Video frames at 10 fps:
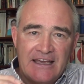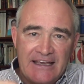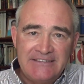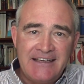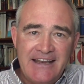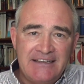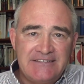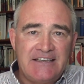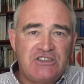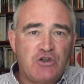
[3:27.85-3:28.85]
Is it
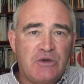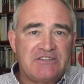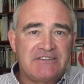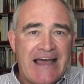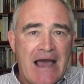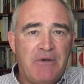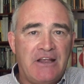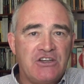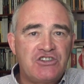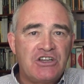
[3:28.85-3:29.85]
easy to
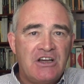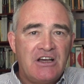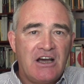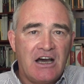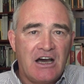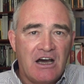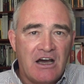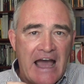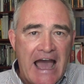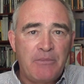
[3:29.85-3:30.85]
establish
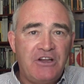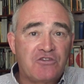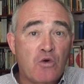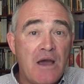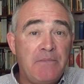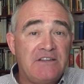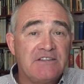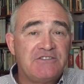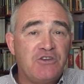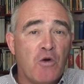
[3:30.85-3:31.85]
how many square
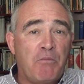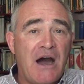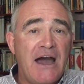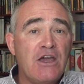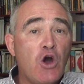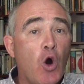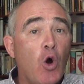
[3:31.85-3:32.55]
meters you're buying,